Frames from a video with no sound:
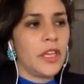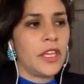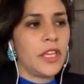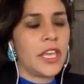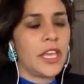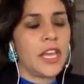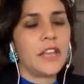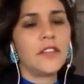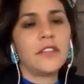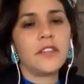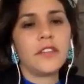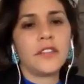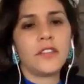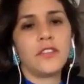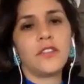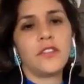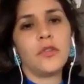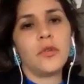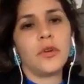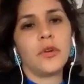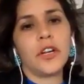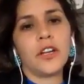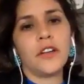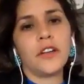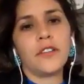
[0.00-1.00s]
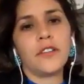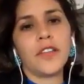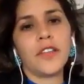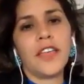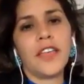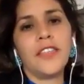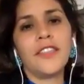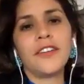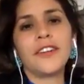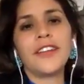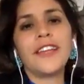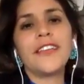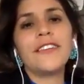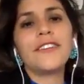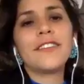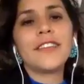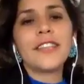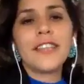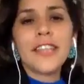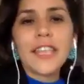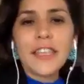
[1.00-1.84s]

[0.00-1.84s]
get to stores and there isn't